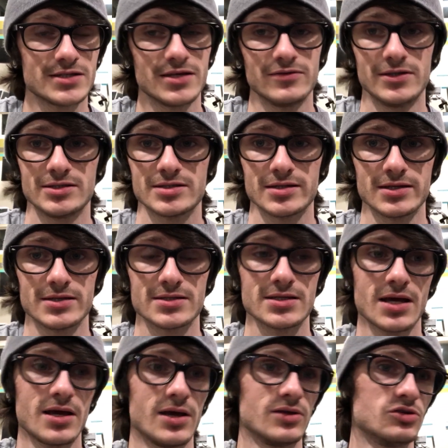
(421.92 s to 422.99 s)
savings in this.
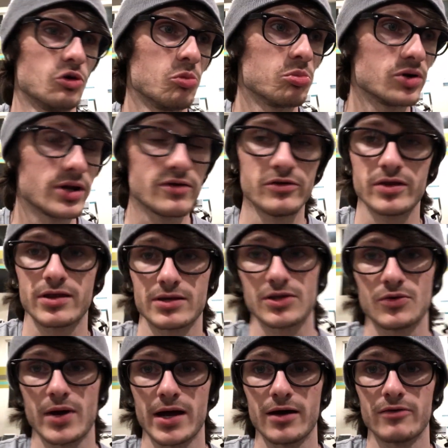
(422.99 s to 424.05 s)
Don't put everything
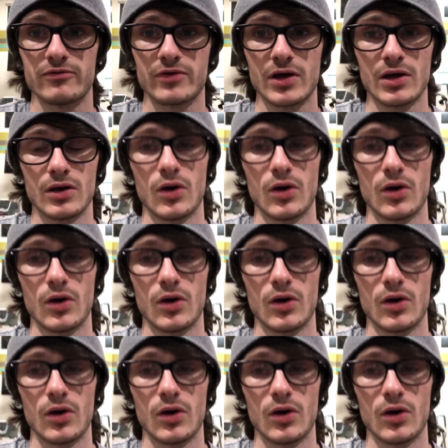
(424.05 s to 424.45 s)
you have.